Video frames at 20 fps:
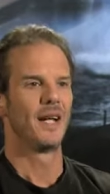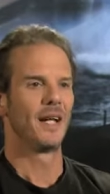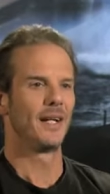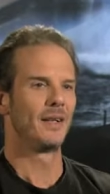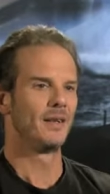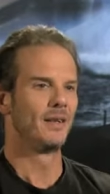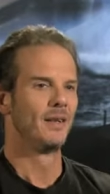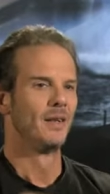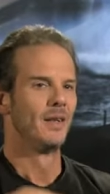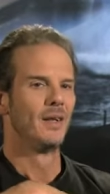
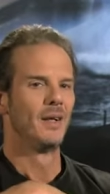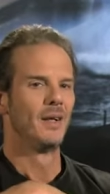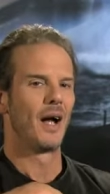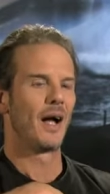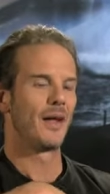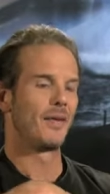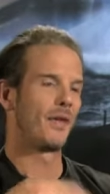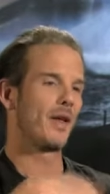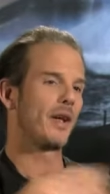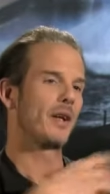And
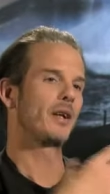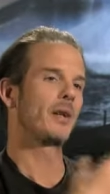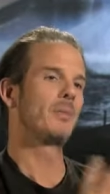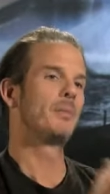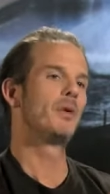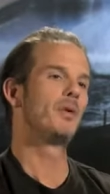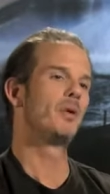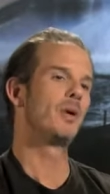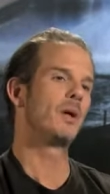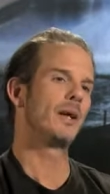I thought it could
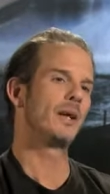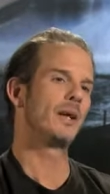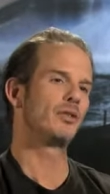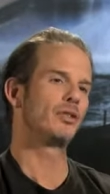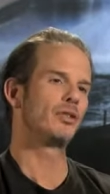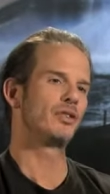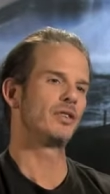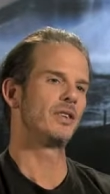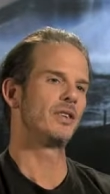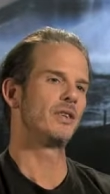be really
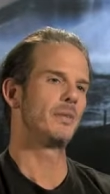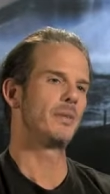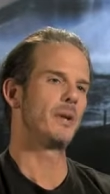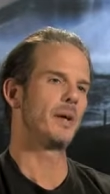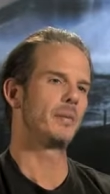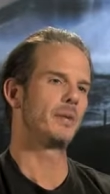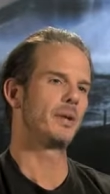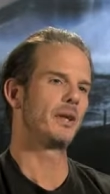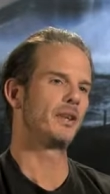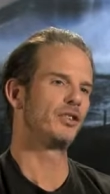interesting to be
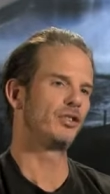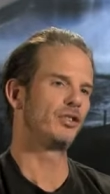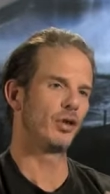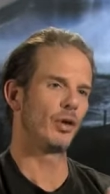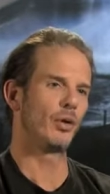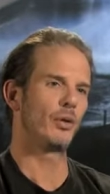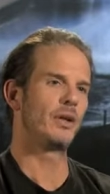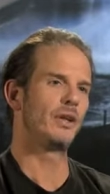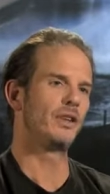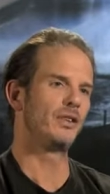able to
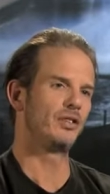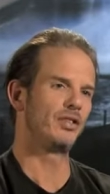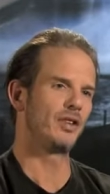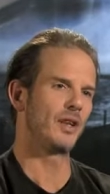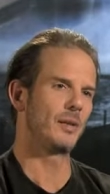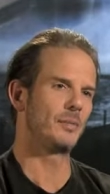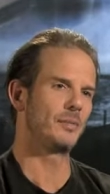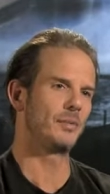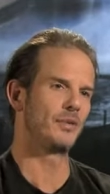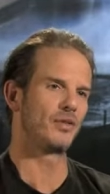show these
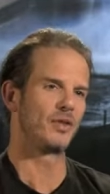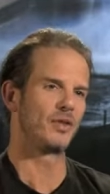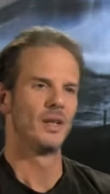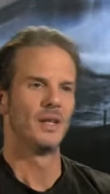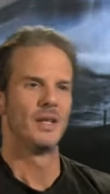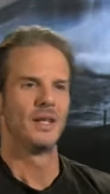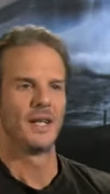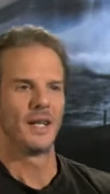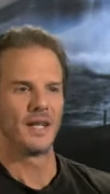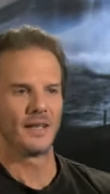ships
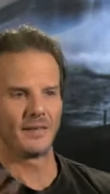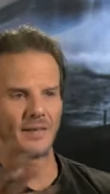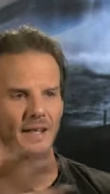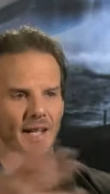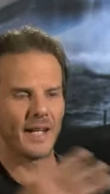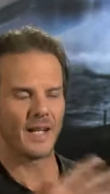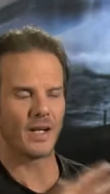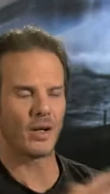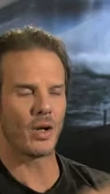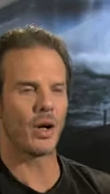and
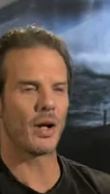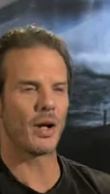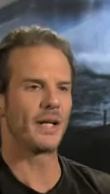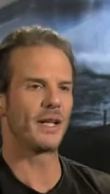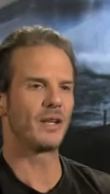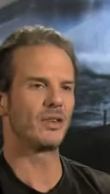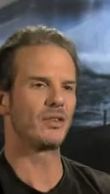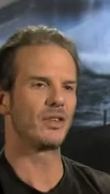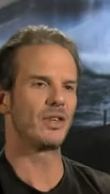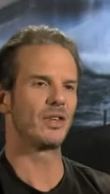take an
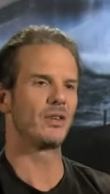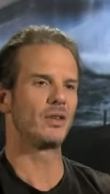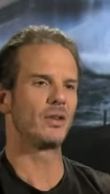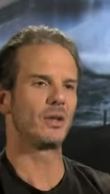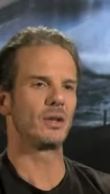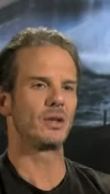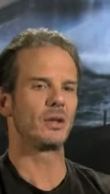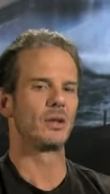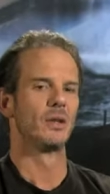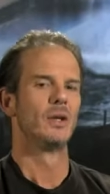audience
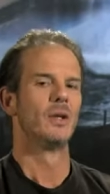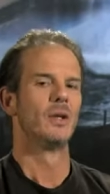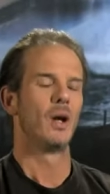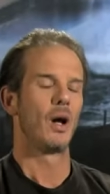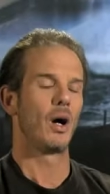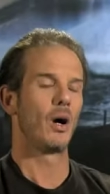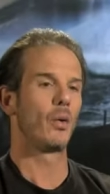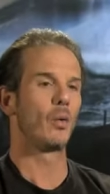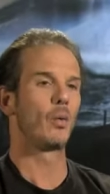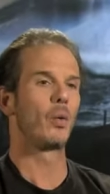into
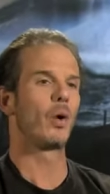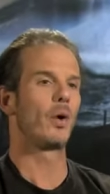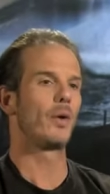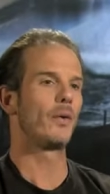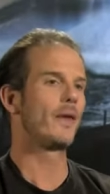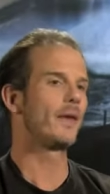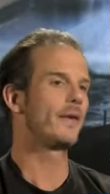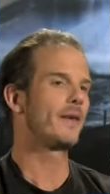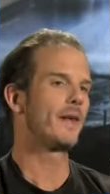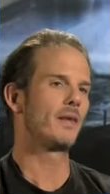a
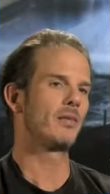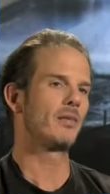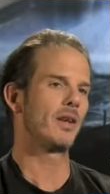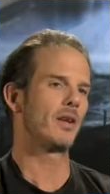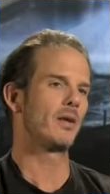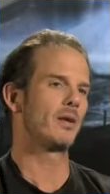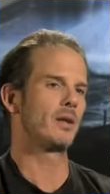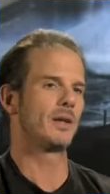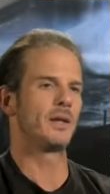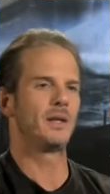world that they have
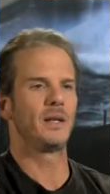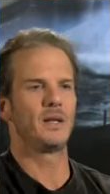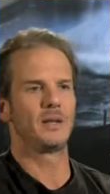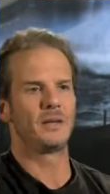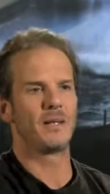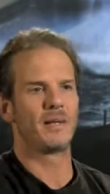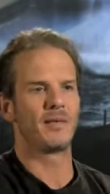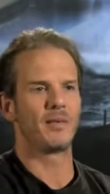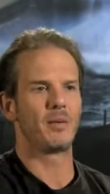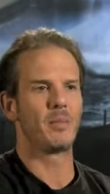literally
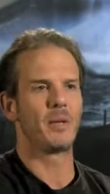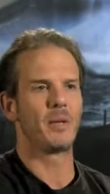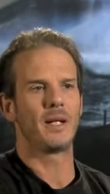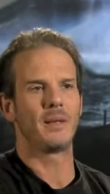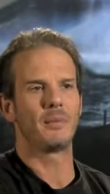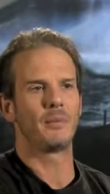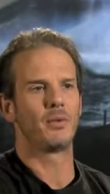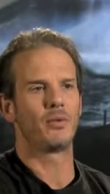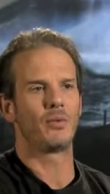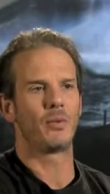never been
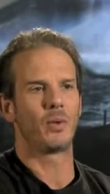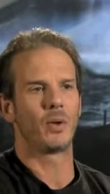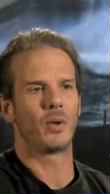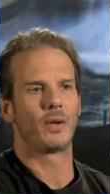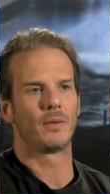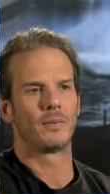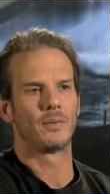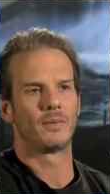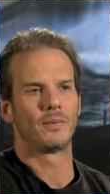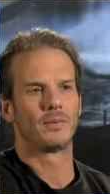in
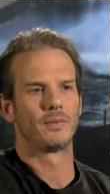before.